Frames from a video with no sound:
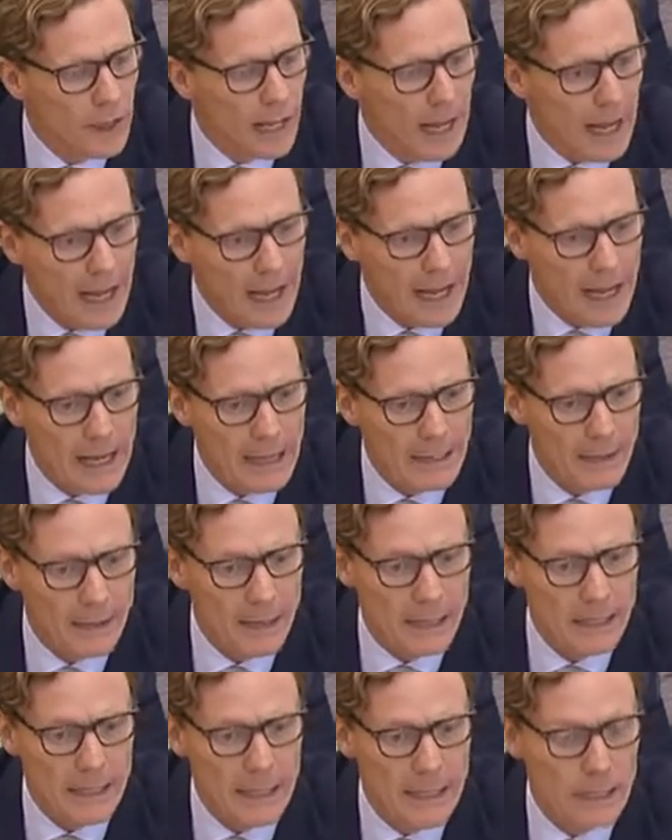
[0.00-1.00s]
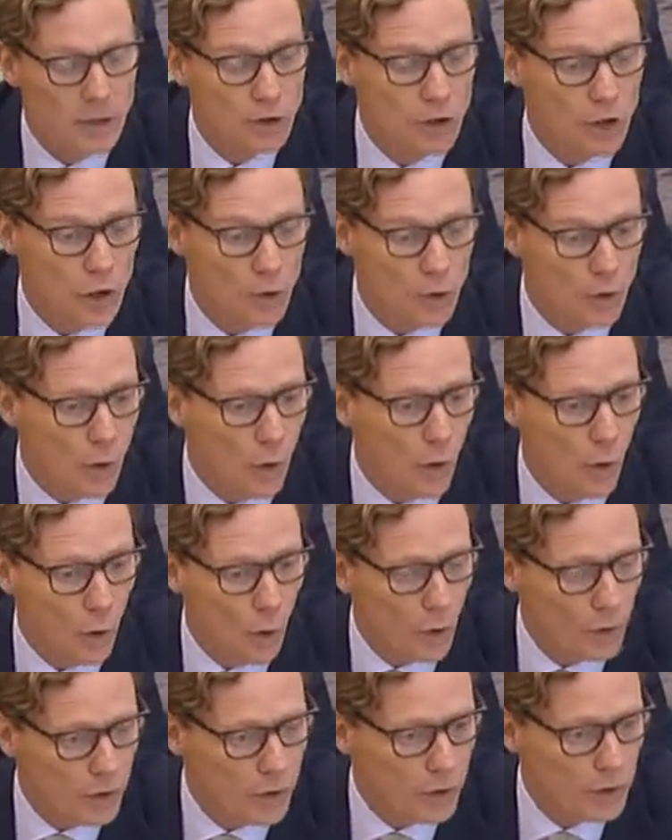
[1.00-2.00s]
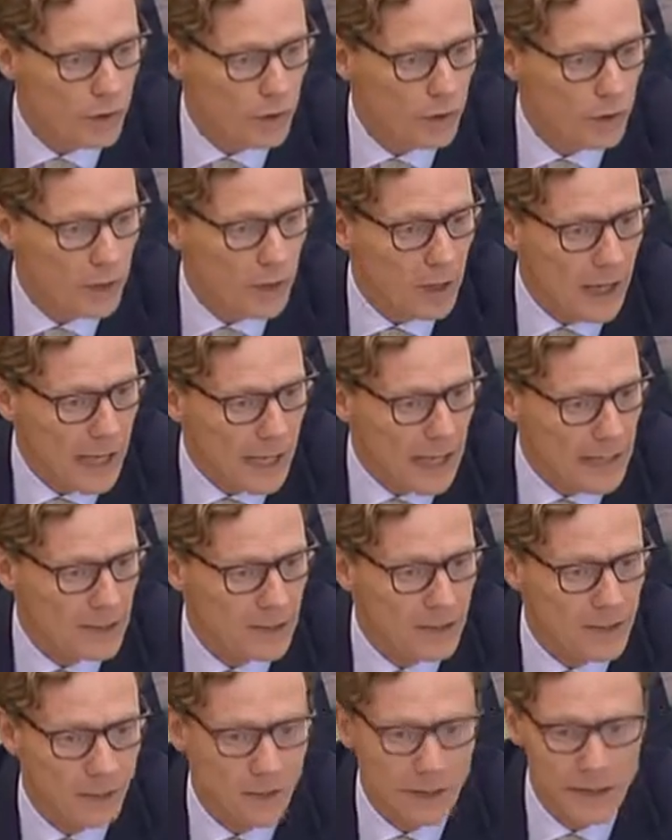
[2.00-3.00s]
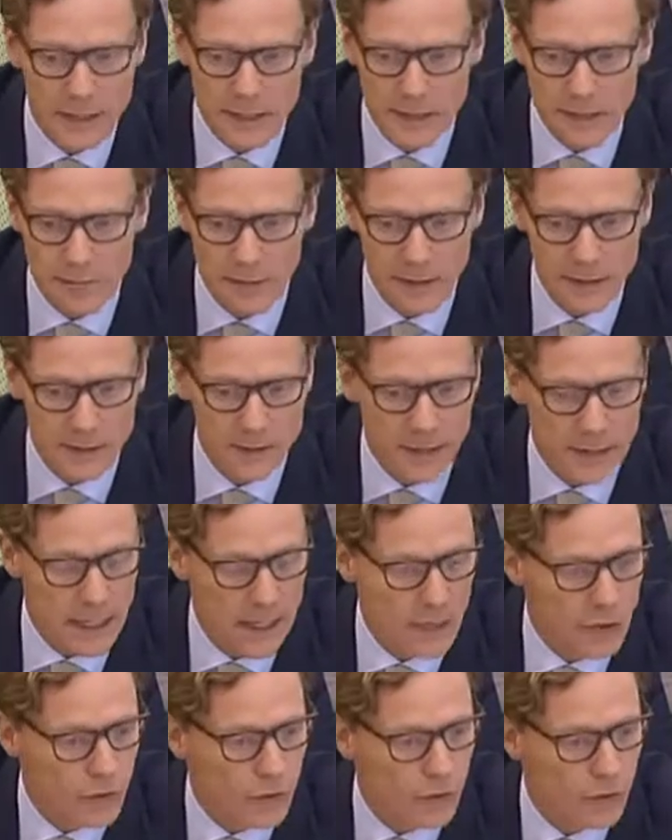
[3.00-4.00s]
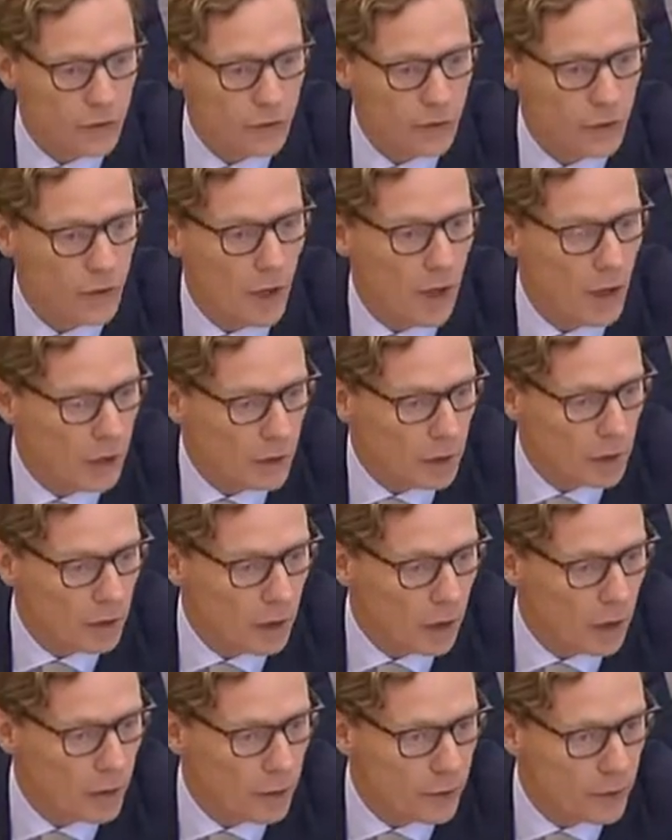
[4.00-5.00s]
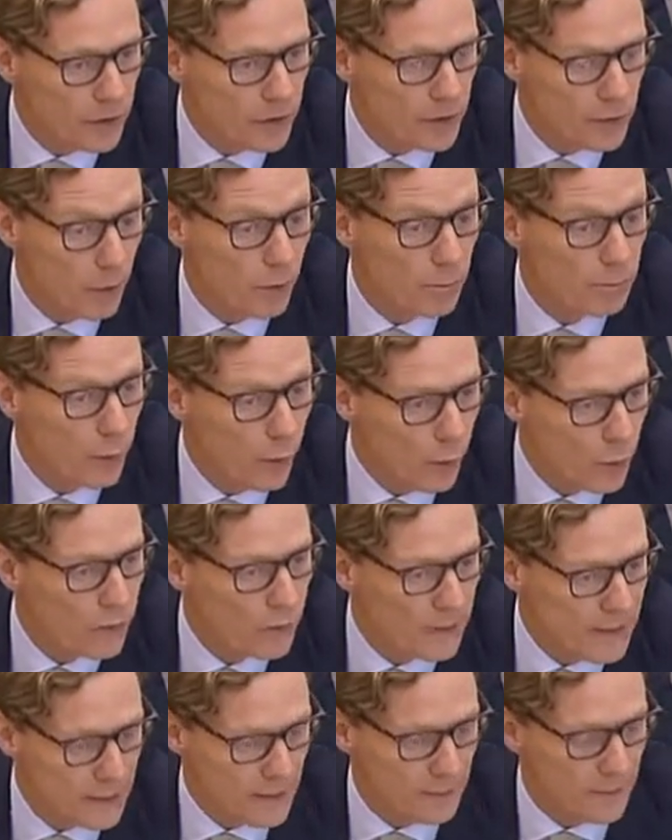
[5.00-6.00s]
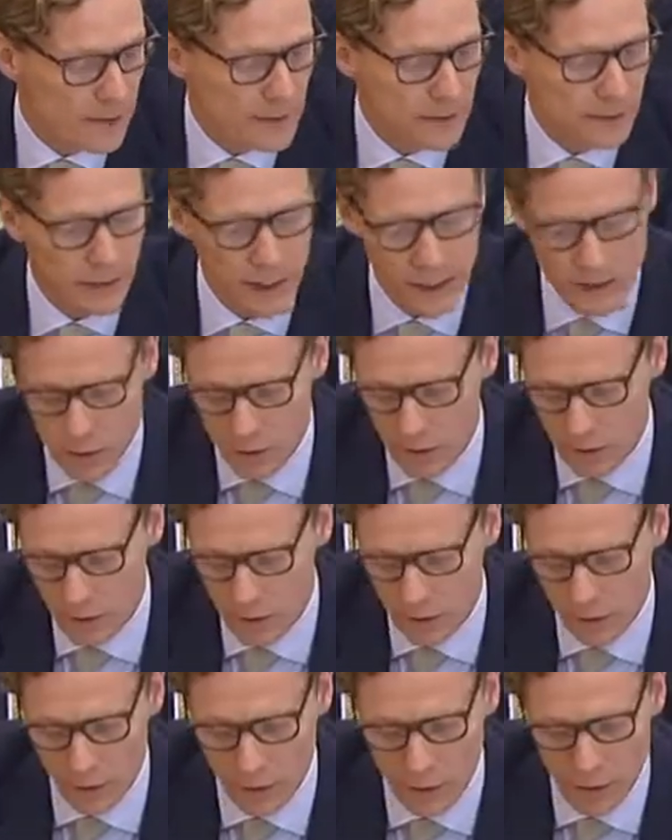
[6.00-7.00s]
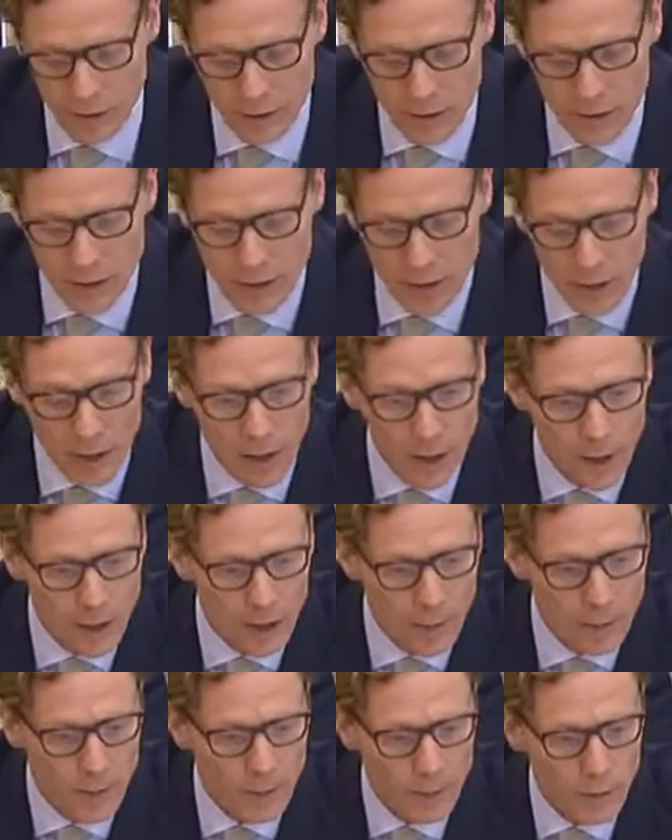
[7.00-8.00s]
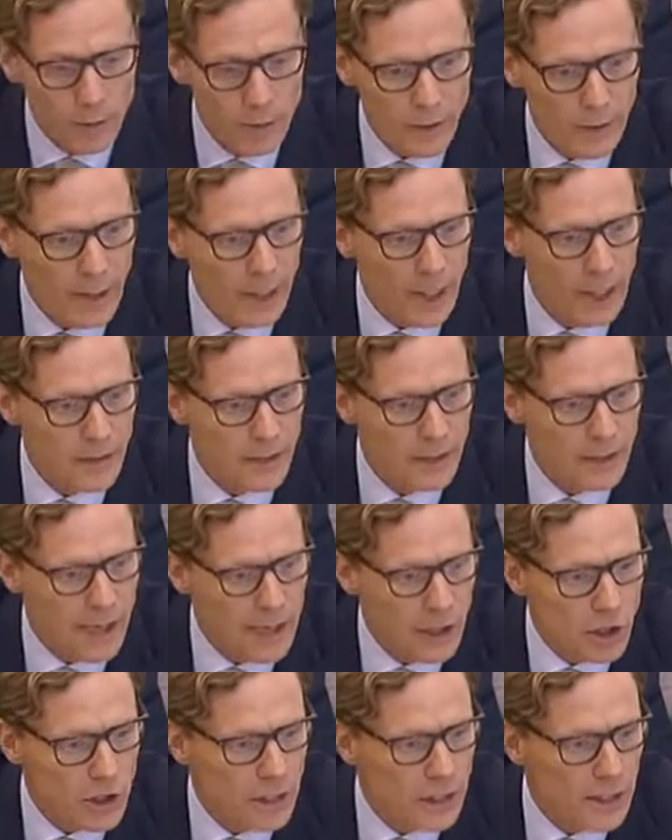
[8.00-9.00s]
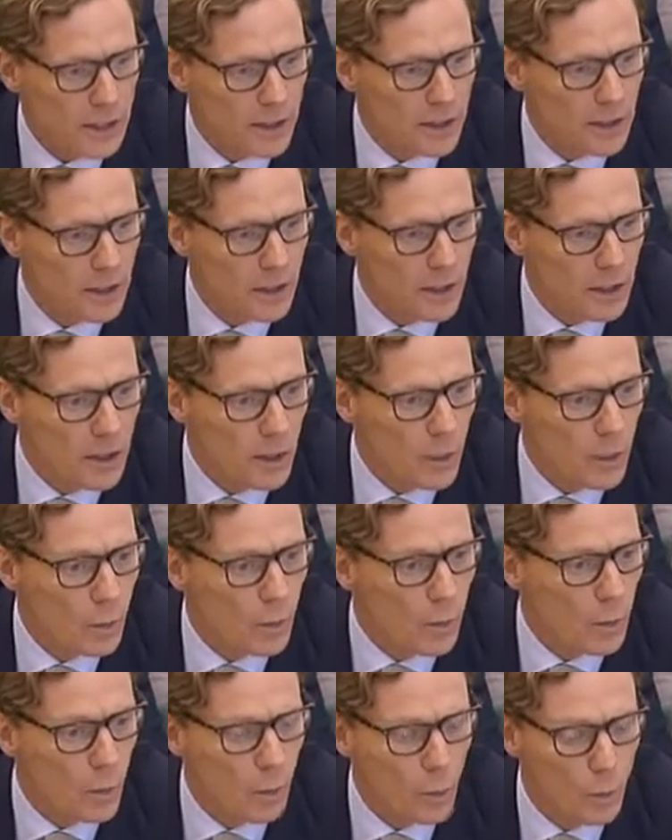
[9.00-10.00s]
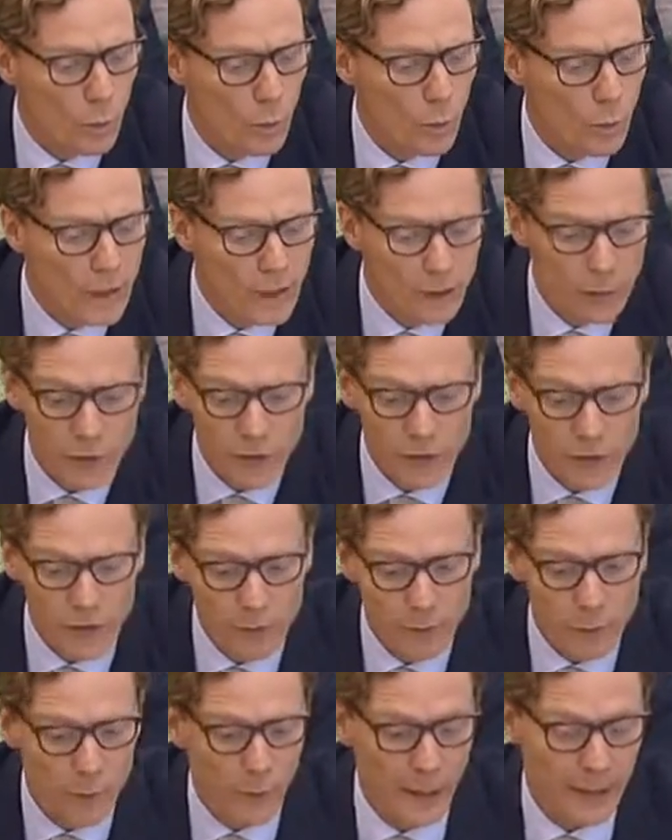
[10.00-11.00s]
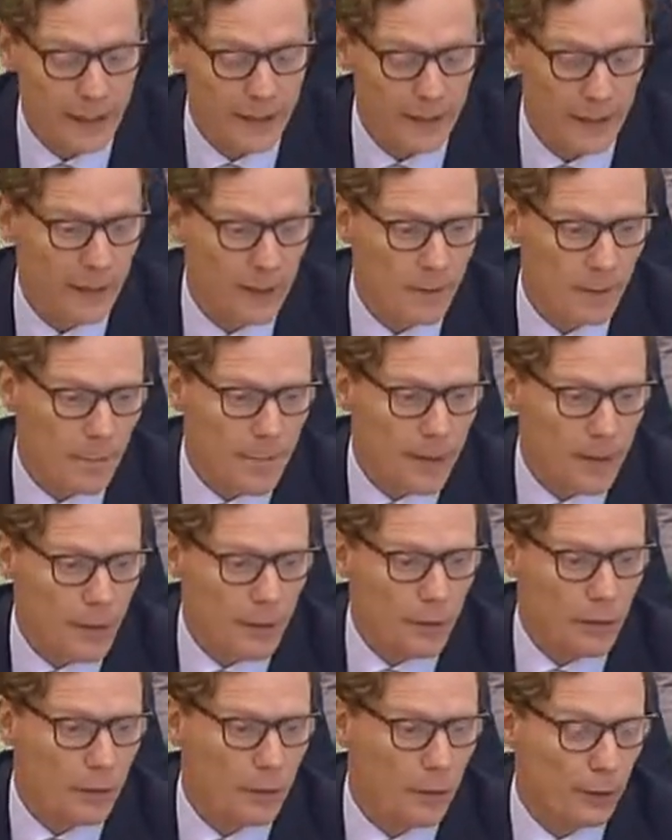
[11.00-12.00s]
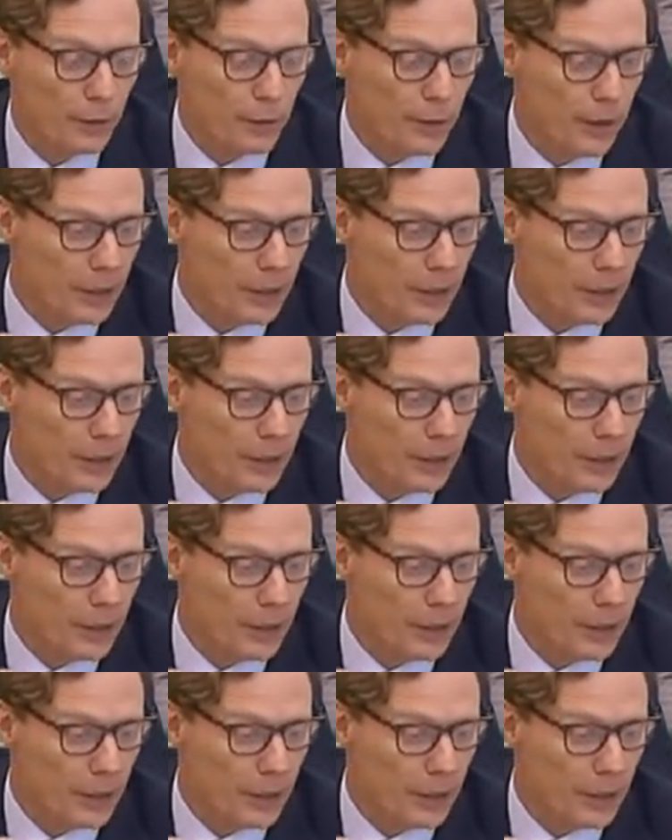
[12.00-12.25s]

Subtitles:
And that in due course, as some of these investigations are concluded, or more of these investigations are concluded, people realise that actually we were simply the